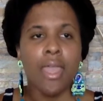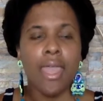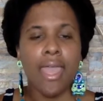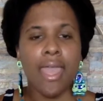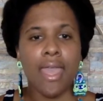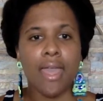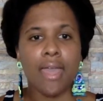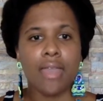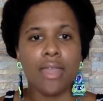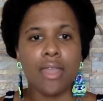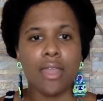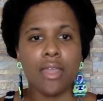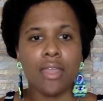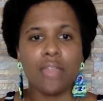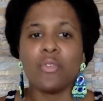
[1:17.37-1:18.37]
And
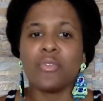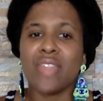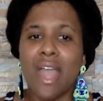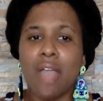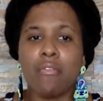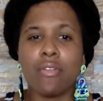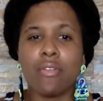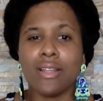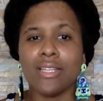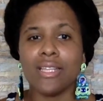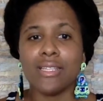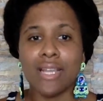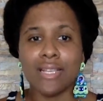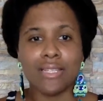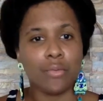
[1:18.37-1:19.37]
that really
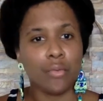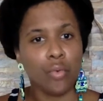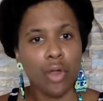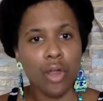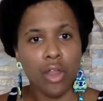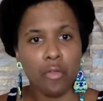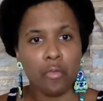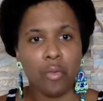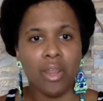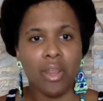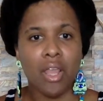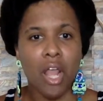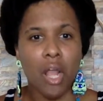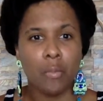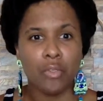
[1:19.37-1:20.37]
doesn't work when it
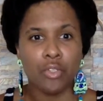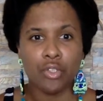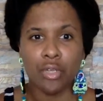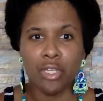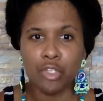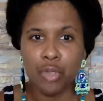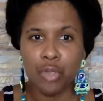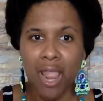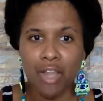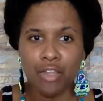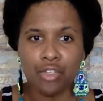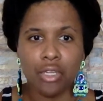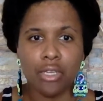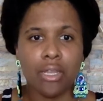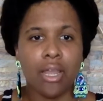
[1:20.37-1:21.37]
comes to
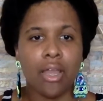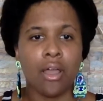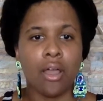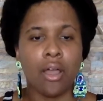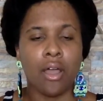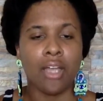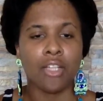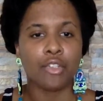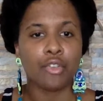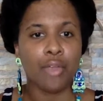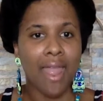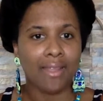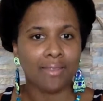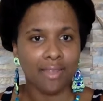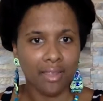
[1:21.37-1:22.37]
attraction,
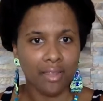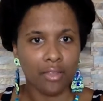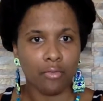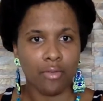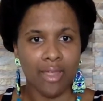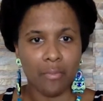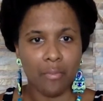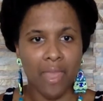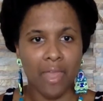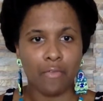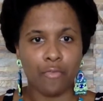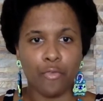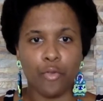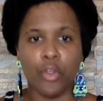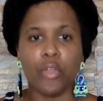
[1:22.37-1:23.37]
attracting the right man
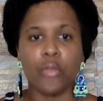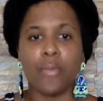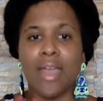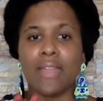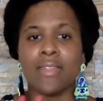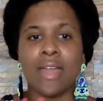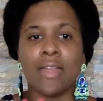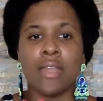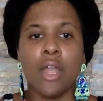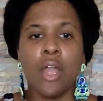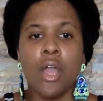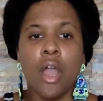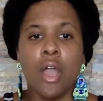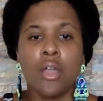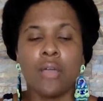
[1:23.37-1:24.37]
for you, man that
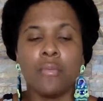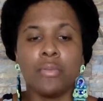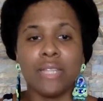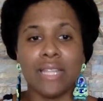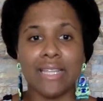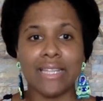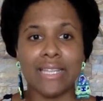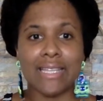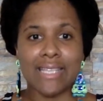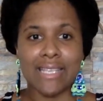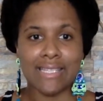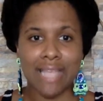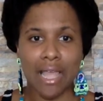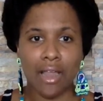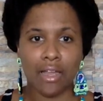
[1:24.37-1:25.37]
completely
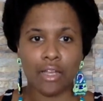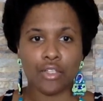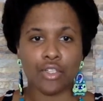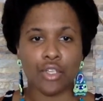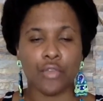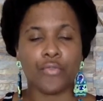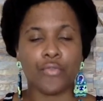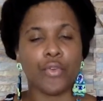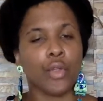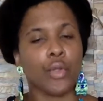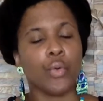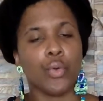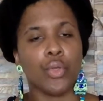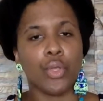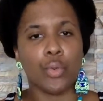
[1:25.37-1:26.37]
desires you for
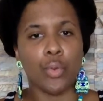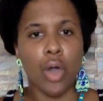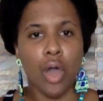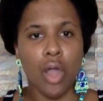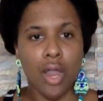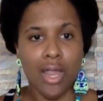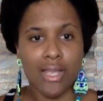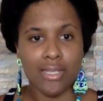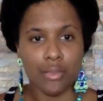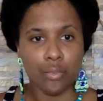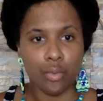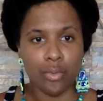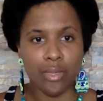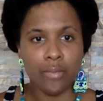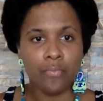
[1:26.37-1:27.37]
who you are as a
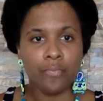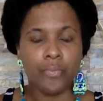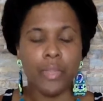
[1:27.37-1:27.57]
woman.